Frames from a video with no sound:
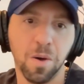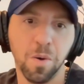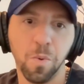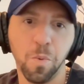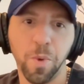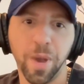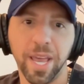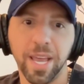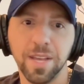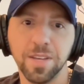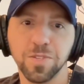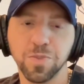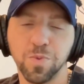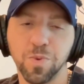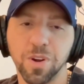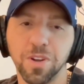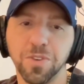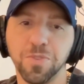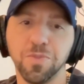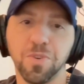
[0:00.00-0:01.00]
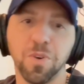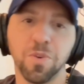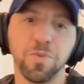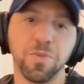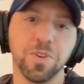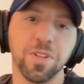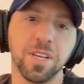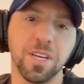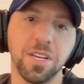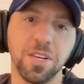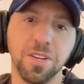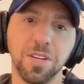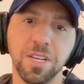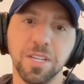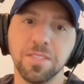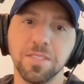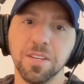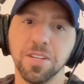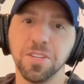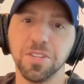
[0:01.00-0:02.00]
ways where you don't really
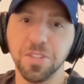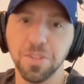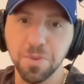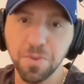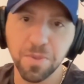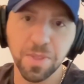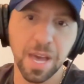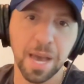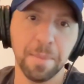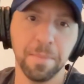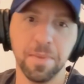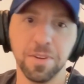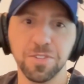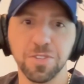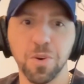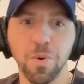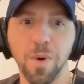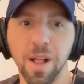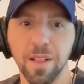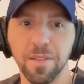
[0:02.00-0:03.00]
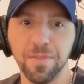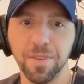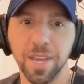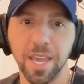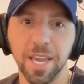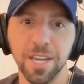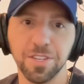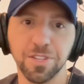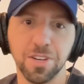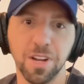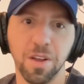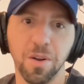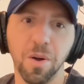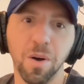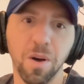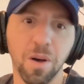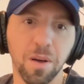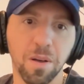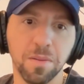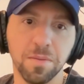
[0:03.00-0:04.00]
need to do that much qualification at
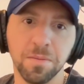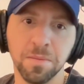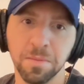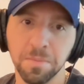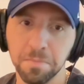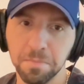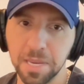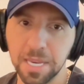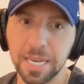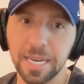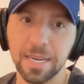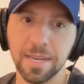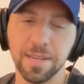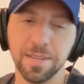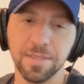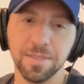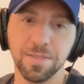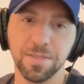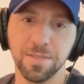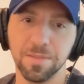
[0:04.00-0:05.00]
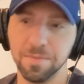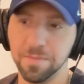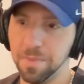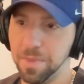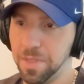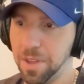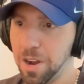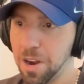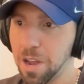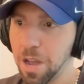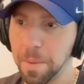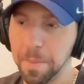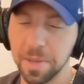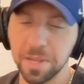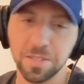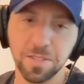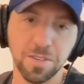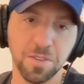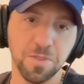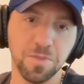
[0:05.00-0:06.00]
all because they're
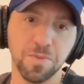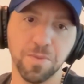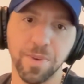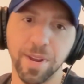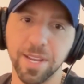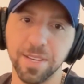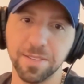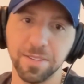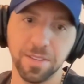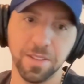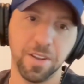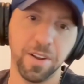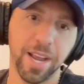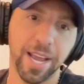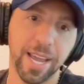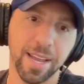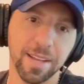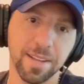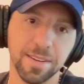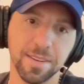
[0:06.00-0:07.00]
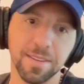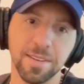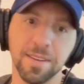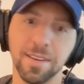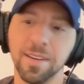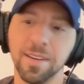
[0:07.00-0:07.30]
coming to you raising their hand,